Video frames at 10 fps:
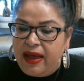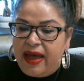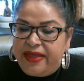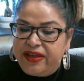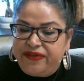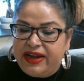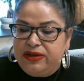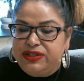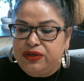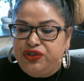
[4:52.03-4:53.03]
The
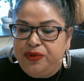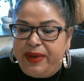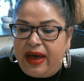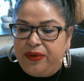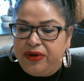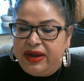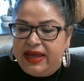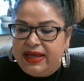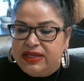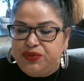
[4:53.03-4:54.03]
final social power
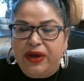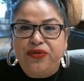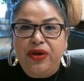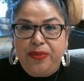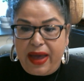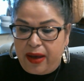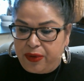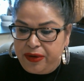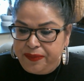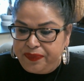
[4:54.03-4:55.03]
is referent
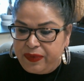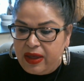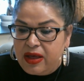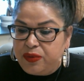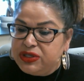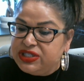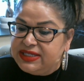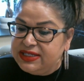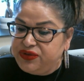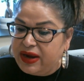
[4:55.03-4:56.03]
power, which is
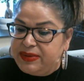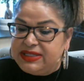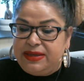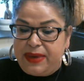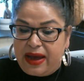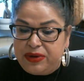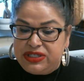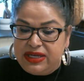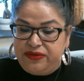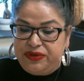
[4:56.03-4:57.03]
described as the power
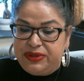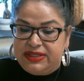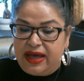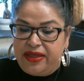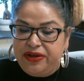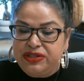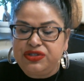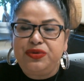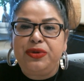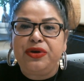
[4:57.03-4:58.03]
to influence others
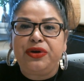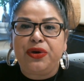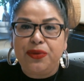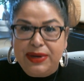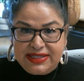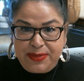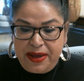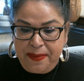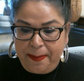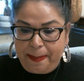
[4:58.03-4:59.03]
through their
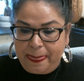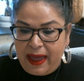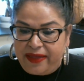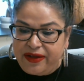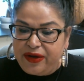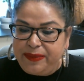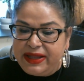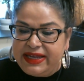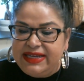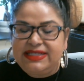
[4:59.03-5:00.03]
charisma, and their
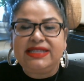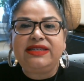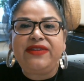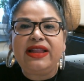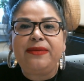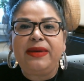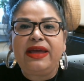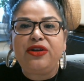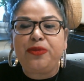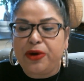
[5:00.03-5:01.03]
ability to develop
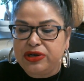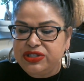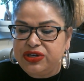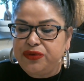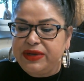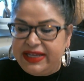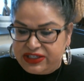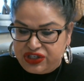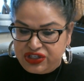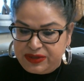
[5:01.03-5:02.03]
interpersonal
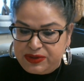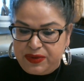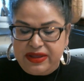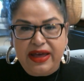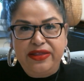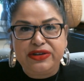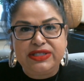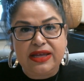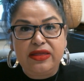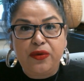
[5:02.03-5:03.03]
relationships with
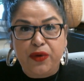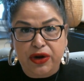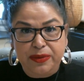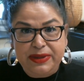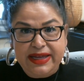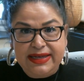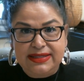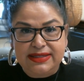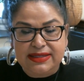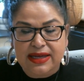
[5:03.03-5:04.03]
others in the workplace.